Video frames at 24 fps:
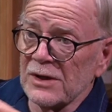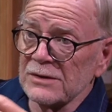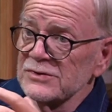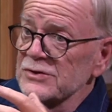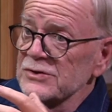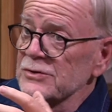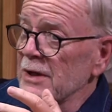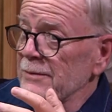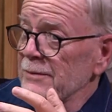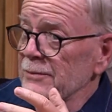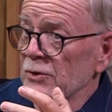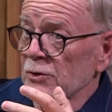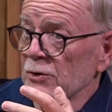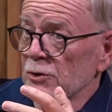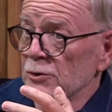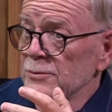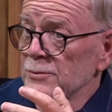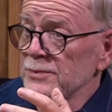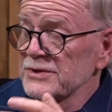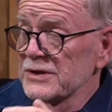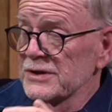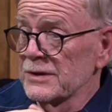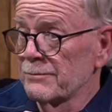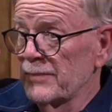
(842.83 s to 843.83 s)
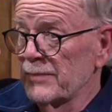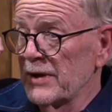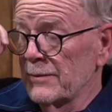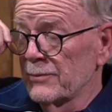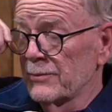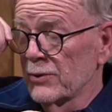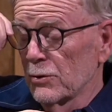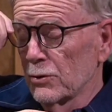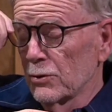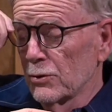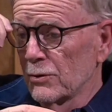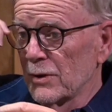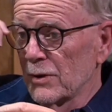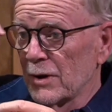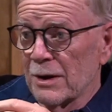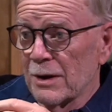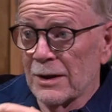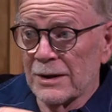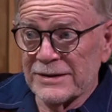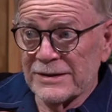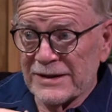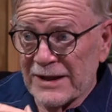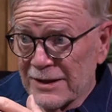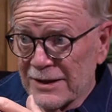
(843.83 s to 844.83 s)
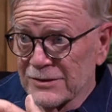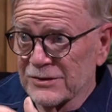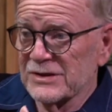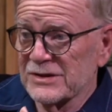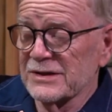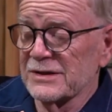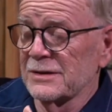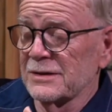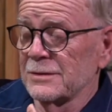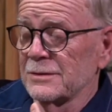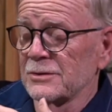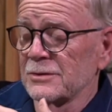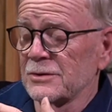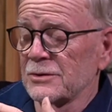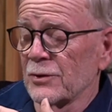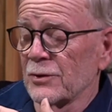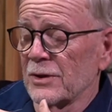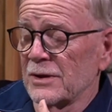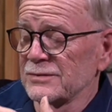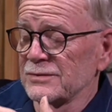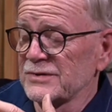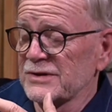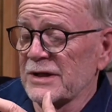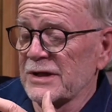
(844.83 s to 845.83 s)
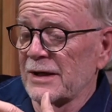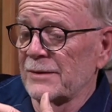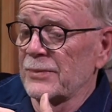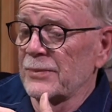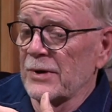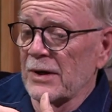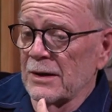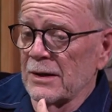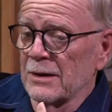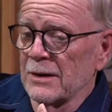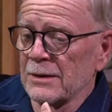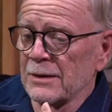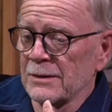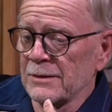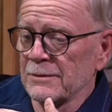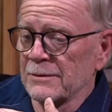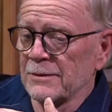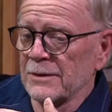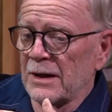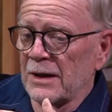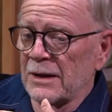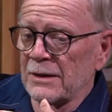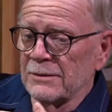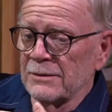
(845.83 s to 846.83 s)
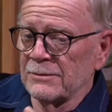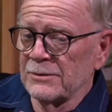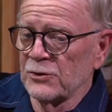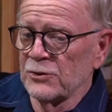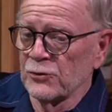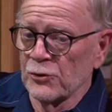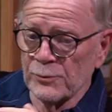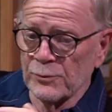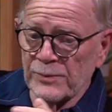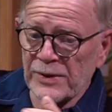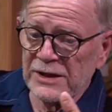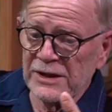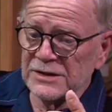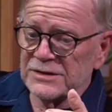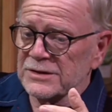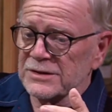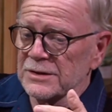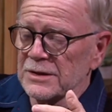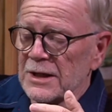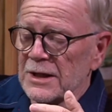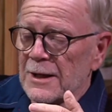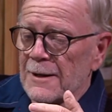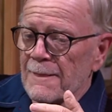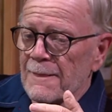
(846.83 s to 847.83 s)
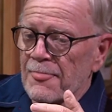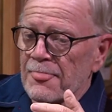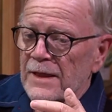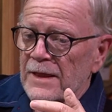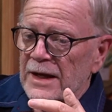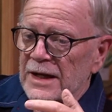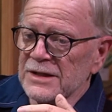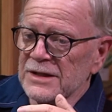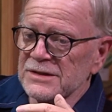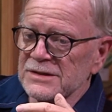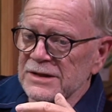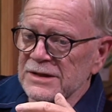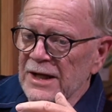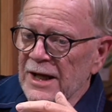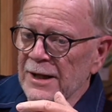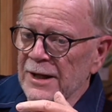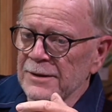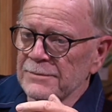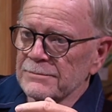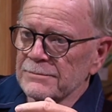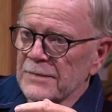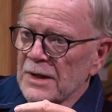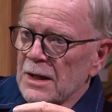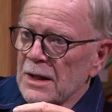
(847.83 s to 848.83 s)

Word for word: step groups and people who attend 12 step uh, groupings is that,